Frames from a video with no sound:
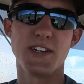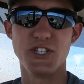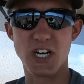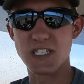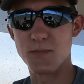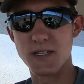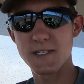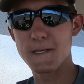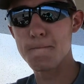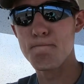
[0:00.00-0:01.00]

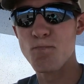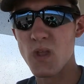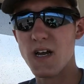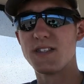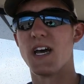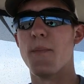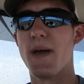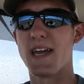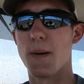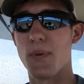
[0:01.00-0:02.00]
adjustments to
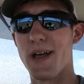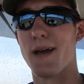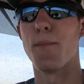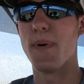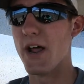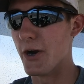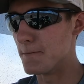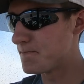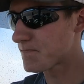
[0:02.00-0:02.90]
make it plant better.